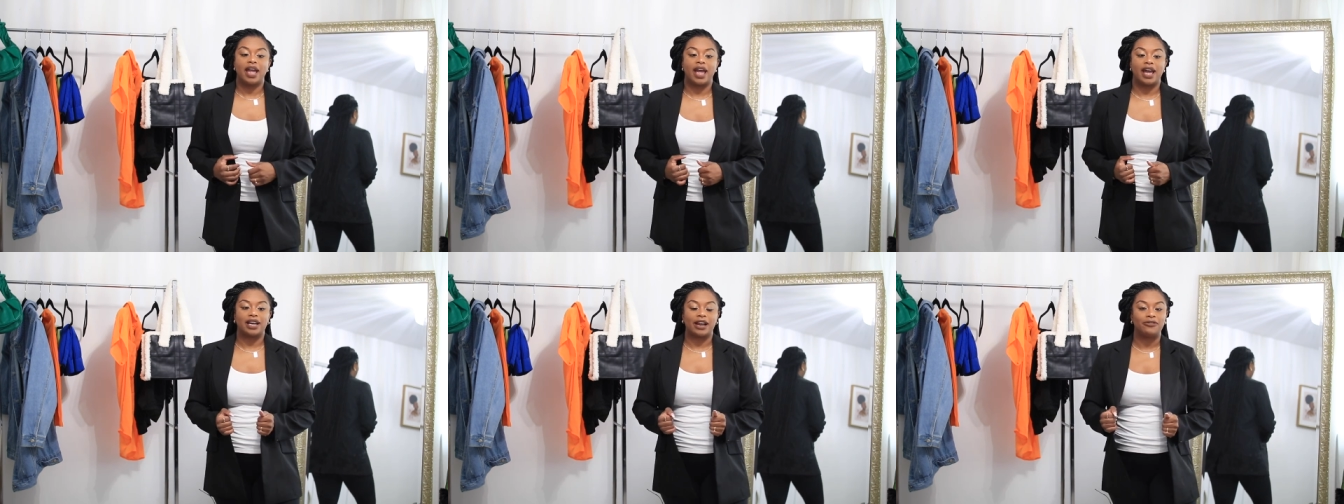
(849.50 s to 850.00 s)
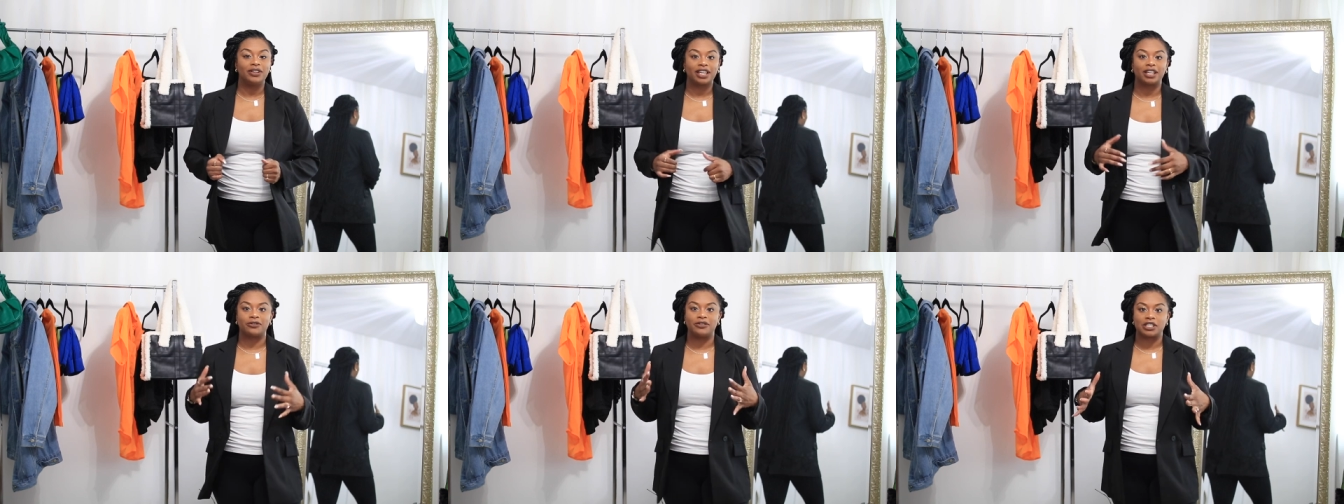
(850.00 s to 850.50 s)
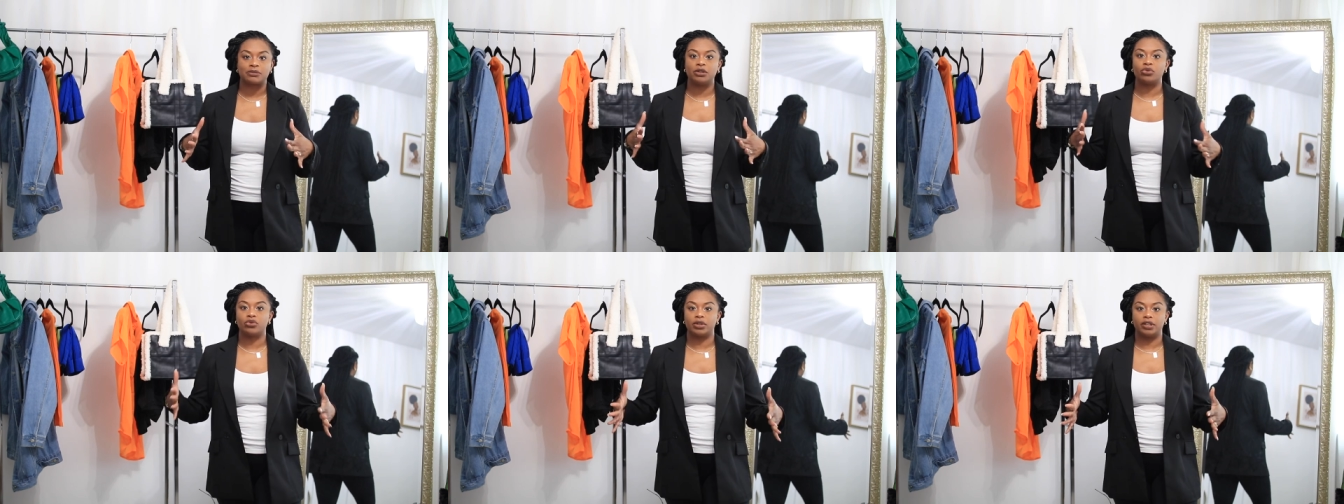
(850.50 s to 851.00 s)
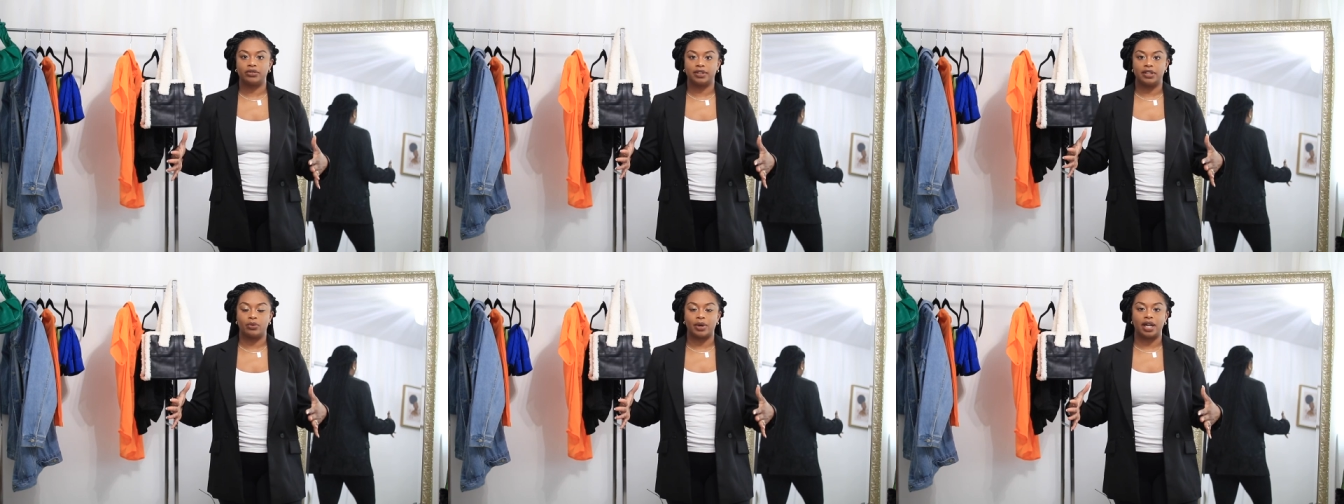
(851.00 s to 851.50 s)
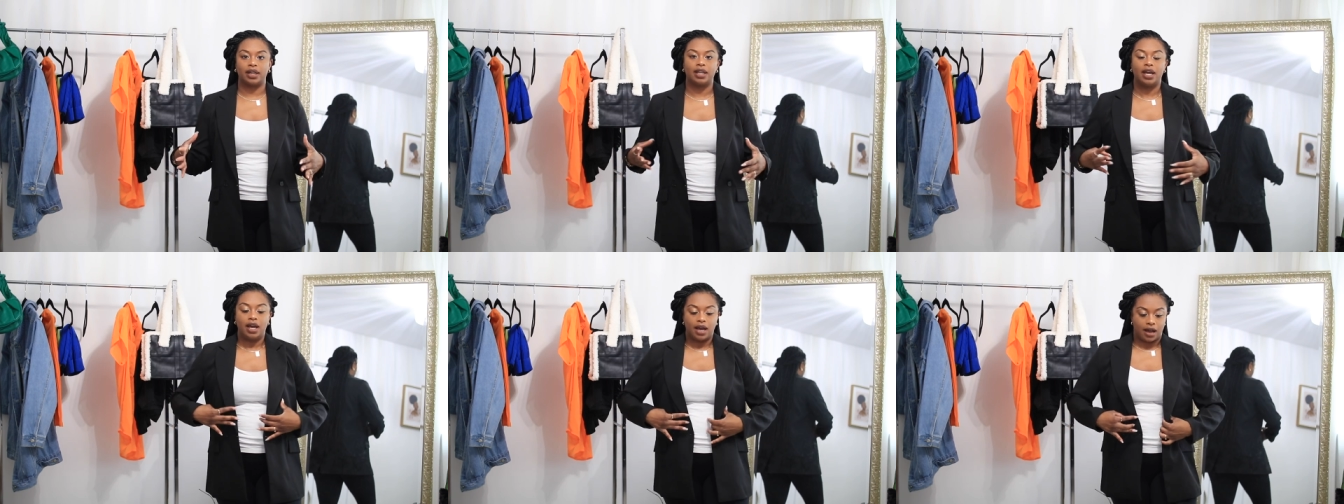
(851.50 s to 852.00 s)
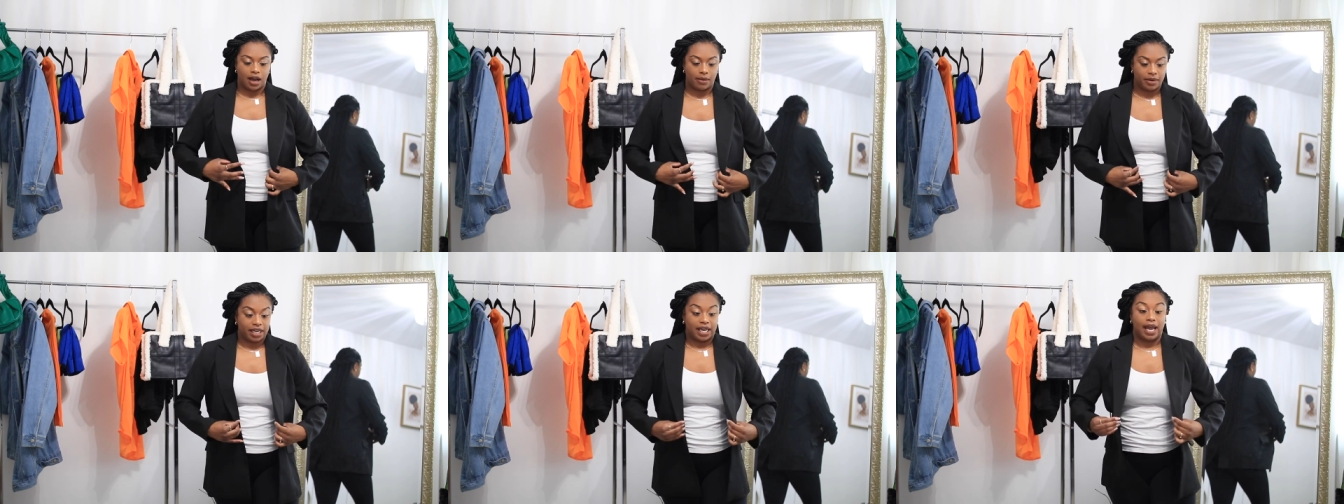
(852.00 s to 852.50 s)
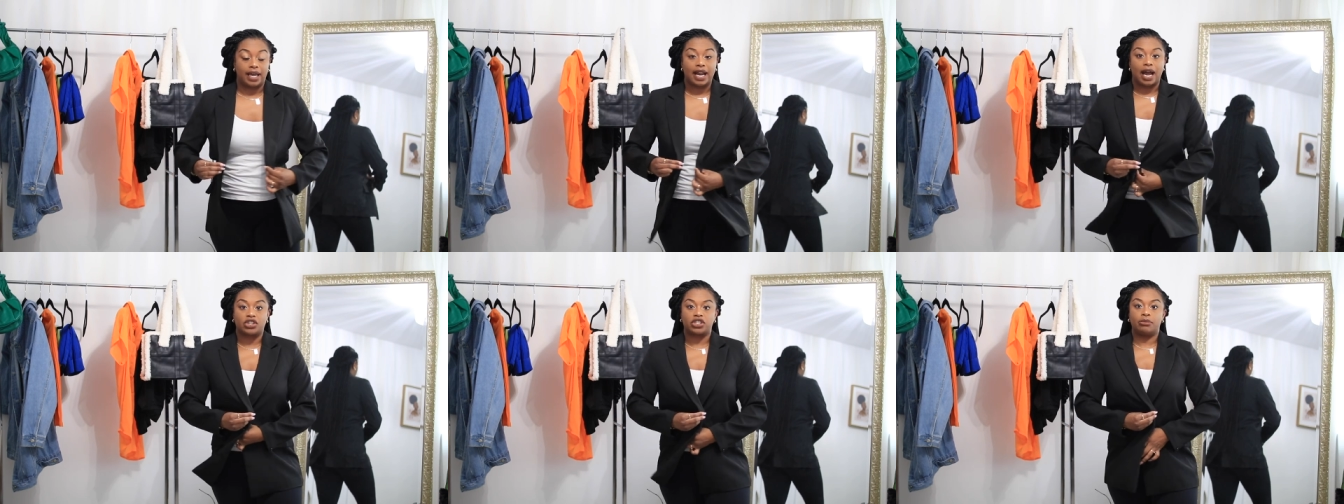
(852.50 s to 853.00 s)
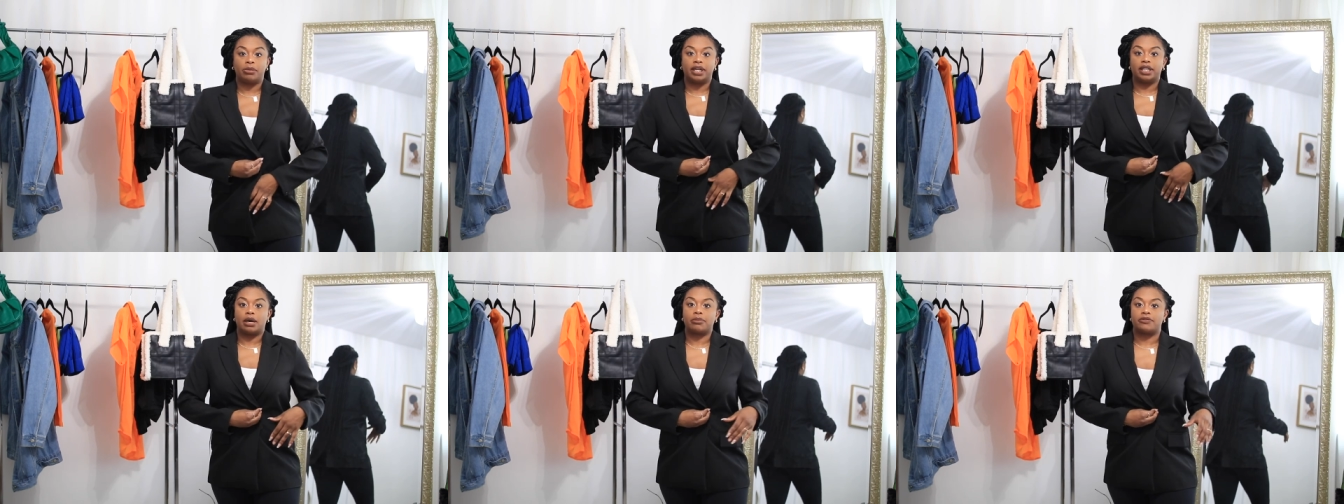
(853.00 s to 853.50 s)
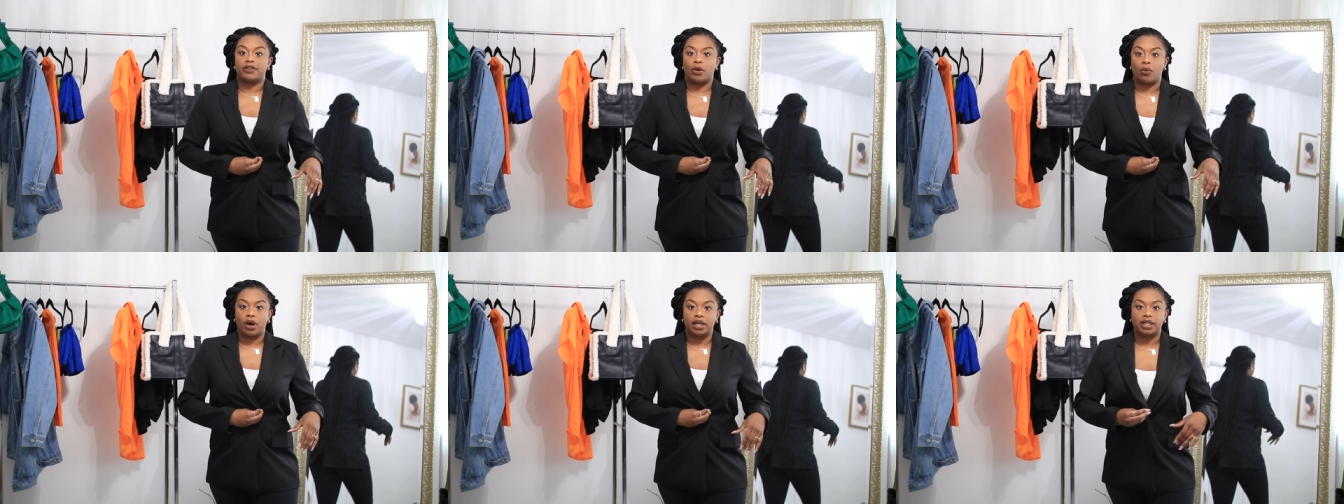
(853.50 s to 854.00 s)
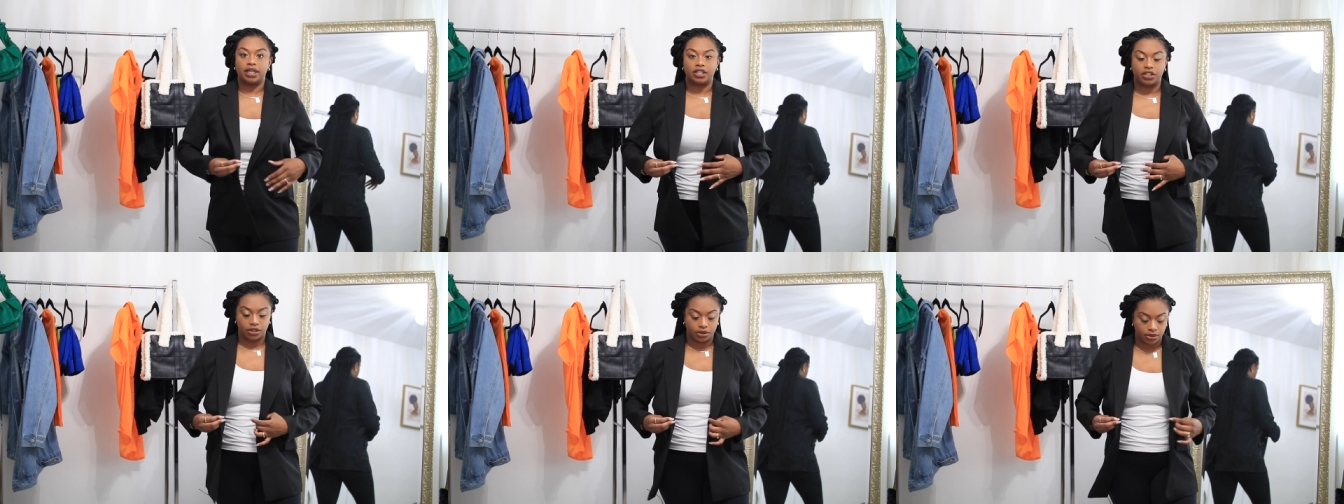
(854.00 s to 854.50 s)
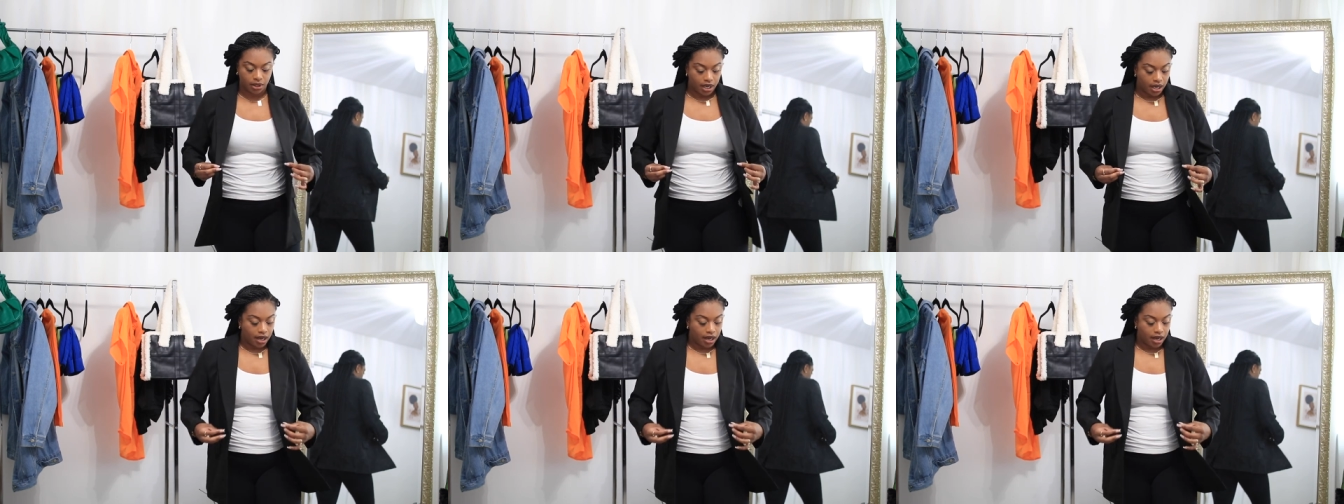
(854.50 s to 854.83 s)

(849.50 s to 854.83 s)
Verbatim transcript: and I feel like it fits me really really well. Um, it can actually button up if I wanted it to.